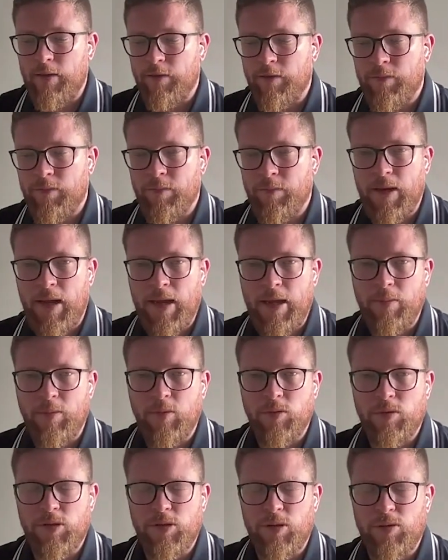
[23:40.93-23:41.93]
they've been
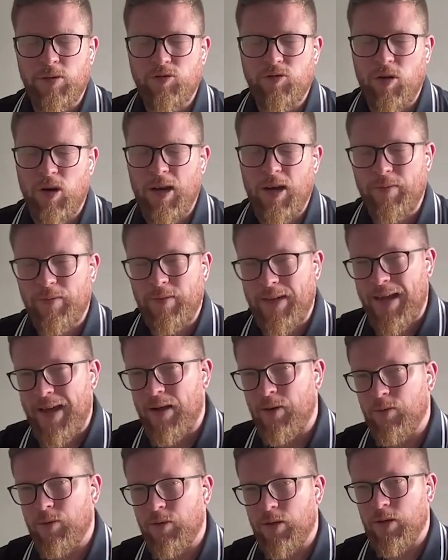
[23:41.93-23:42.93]
able to
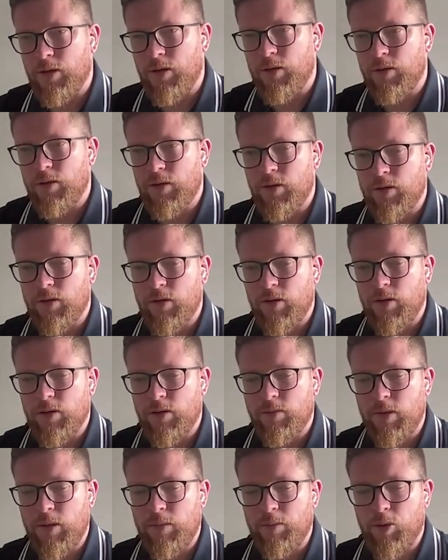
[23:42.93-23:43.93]
drive down
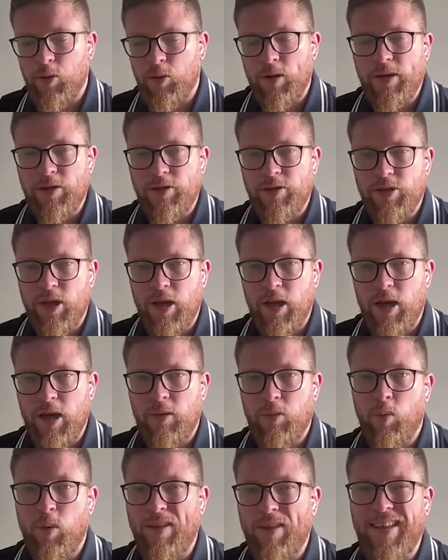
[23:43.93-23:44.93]
the employee
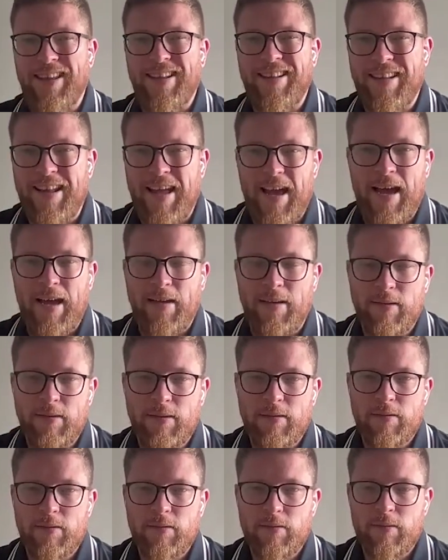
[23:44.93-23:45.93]
churn within
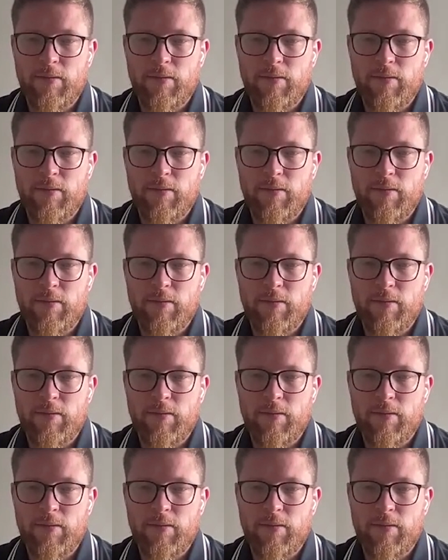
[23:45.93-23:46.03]
that